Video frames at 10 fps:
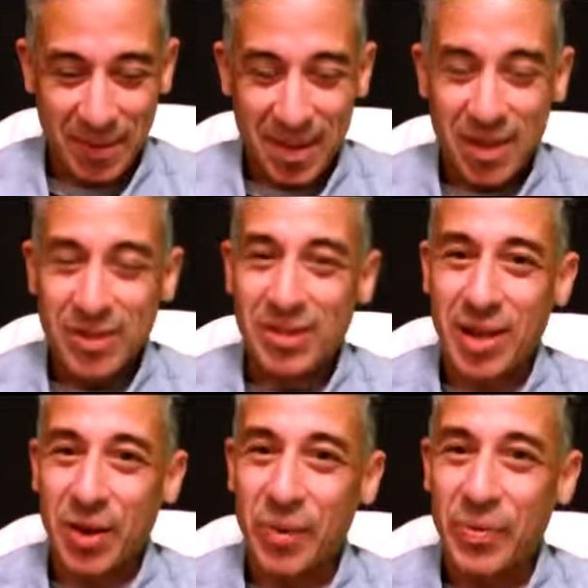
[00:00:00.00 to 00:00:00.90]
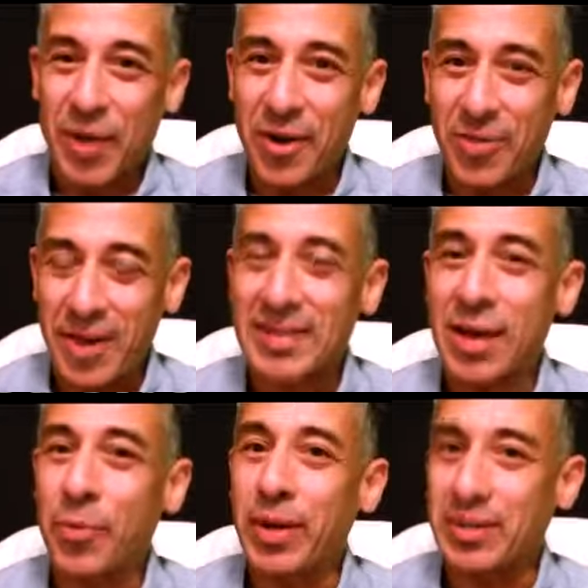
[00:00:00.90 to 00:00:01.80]
so there are things
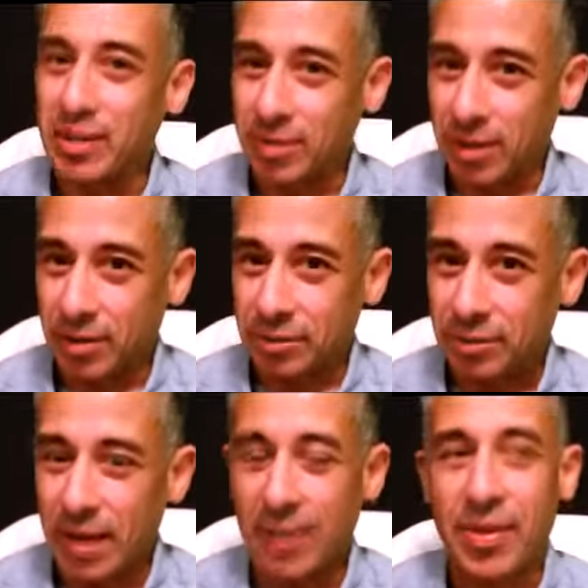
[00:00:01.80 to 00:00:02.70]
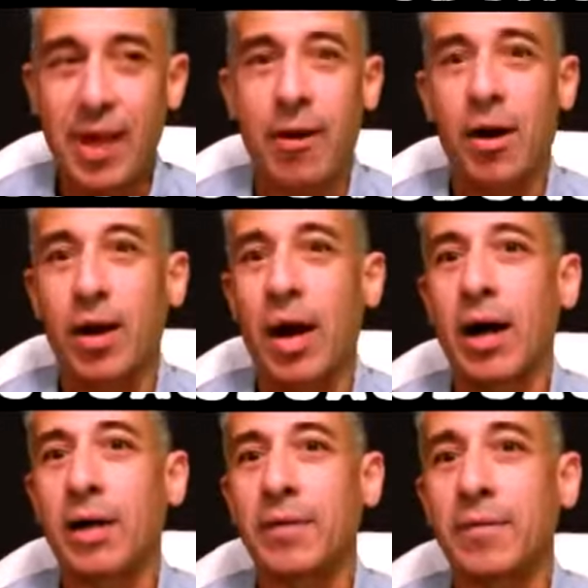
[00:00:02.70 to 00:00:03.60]
that we do do, and there are
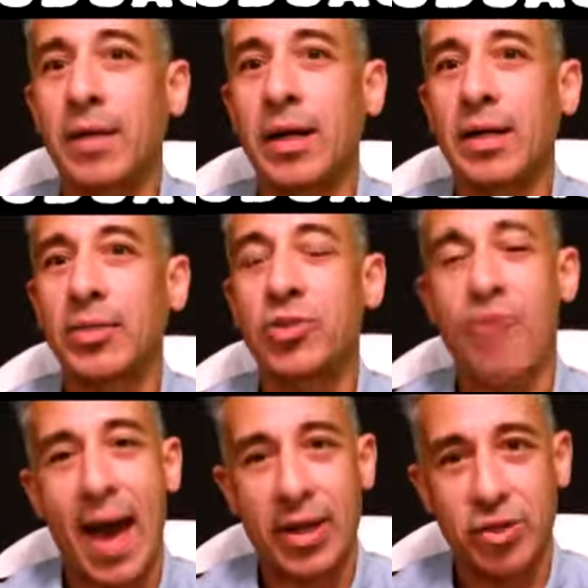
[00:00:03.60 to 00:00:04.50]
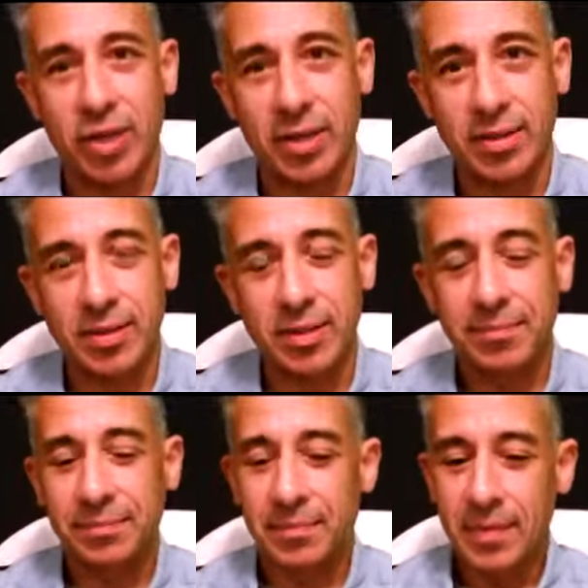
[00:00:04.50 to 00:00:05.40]
uh, uh, strategies.
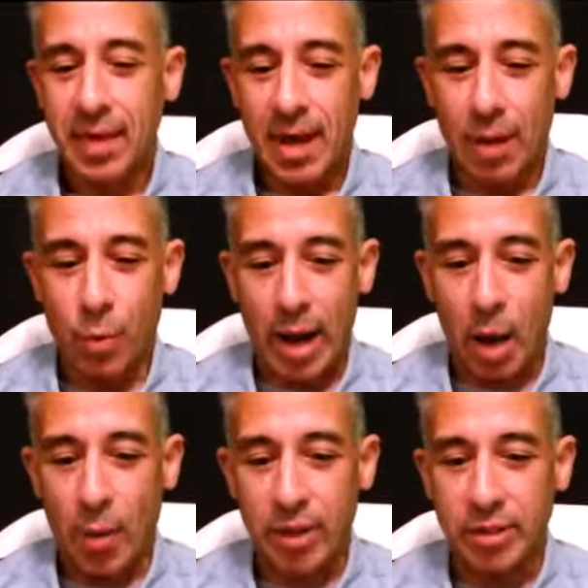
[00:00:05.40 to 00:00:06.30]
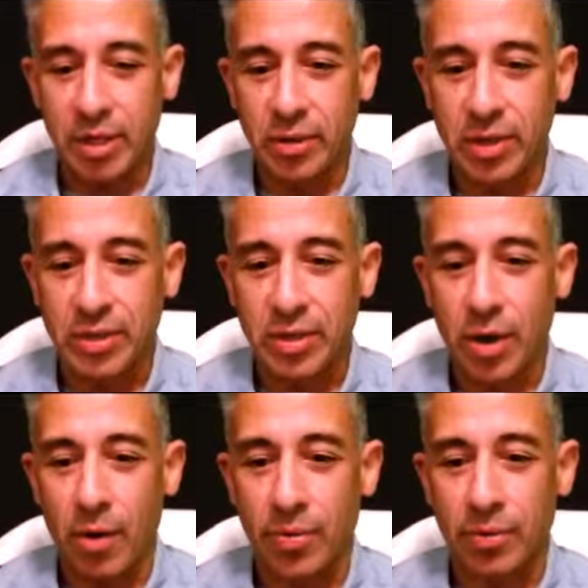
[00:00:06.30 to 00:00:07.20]
And what I want to do is
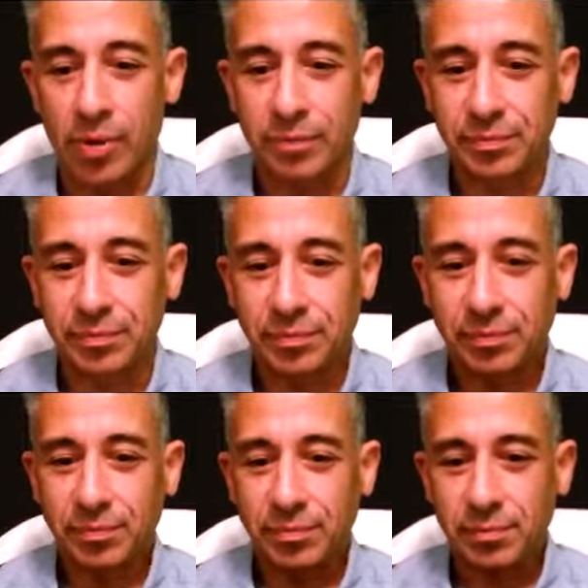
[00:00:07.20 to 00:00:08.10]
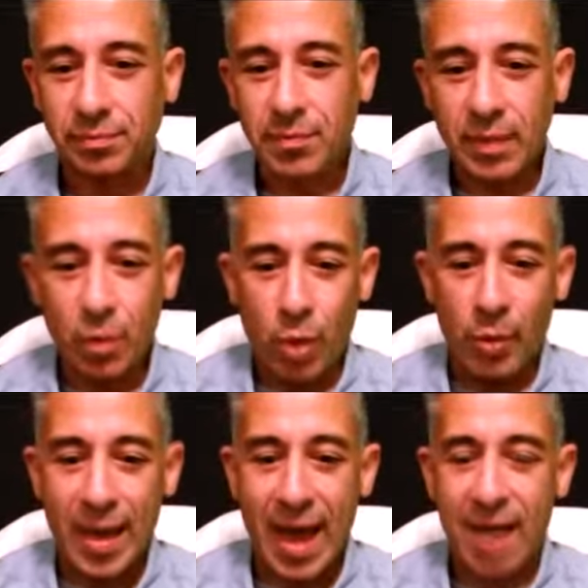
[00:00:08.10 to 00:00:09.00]
go through what
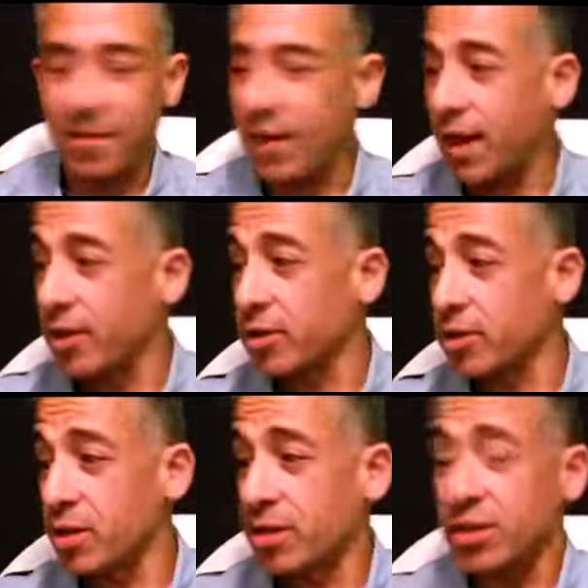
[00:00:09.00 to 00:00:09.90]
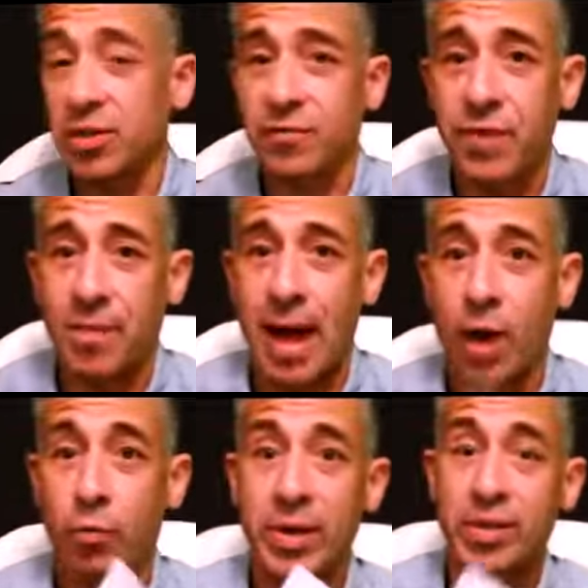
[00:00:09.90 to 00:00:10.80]
we have here, this is from
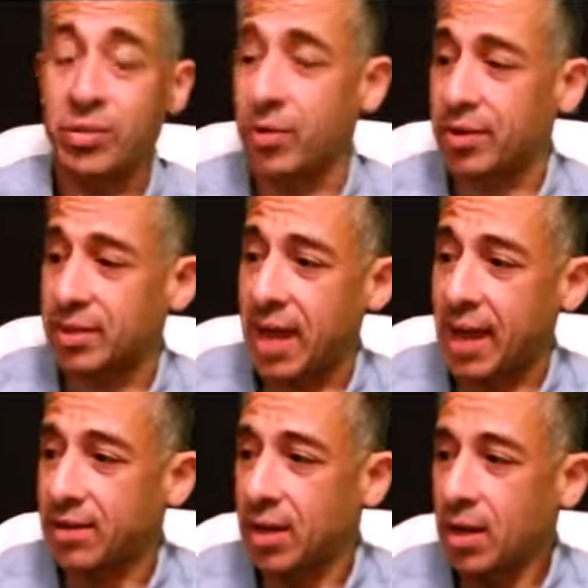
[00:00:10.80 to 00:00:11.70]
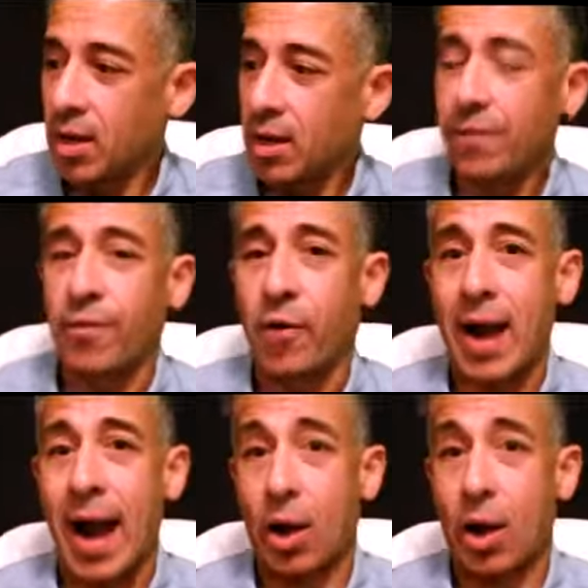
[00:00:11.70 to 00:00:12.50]
our resource site for our